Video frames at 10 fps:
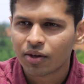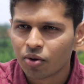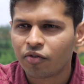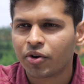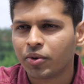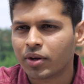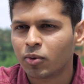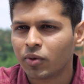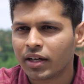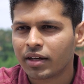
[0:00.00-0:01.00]
go for
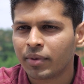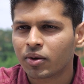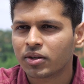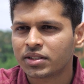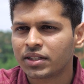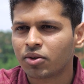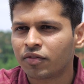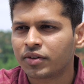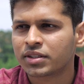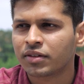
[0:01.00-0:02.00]
UWA because it
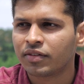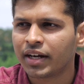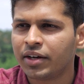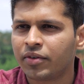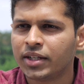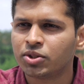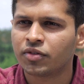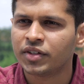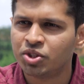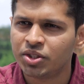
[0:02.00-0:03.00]
offers a wide range
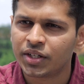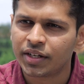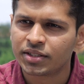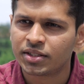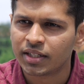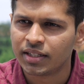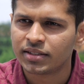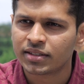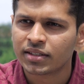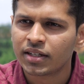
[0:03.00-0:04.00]
of engineering
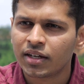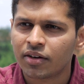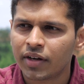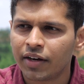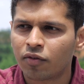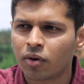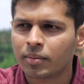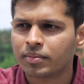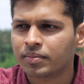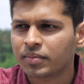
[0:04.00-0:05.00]
studies, right
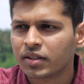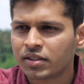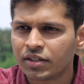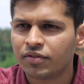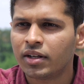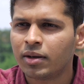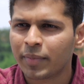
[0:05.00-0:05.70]
from civil,